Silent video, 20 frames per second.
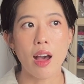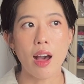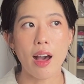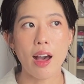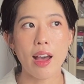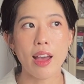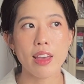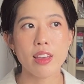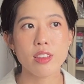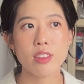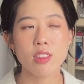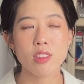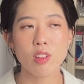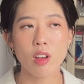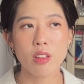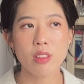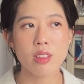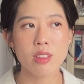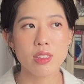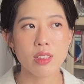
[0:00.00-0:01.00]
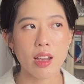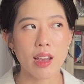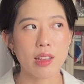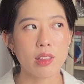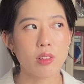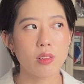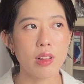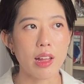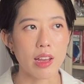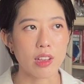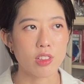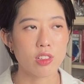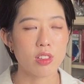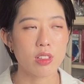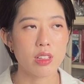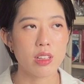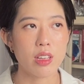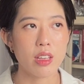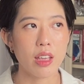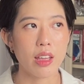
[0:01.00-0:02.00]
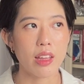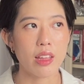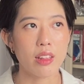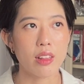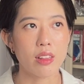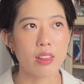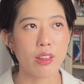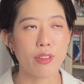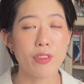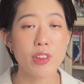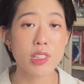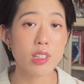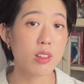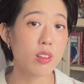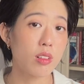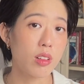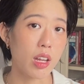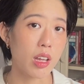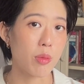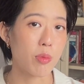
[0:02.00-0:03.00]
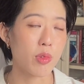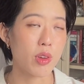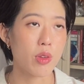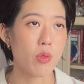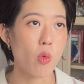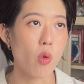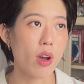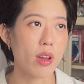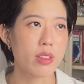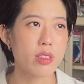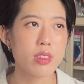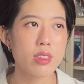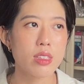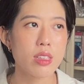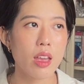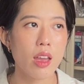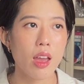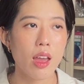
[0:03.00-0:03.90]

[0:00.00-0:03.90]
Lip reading: I saw this title actually in the physical library once,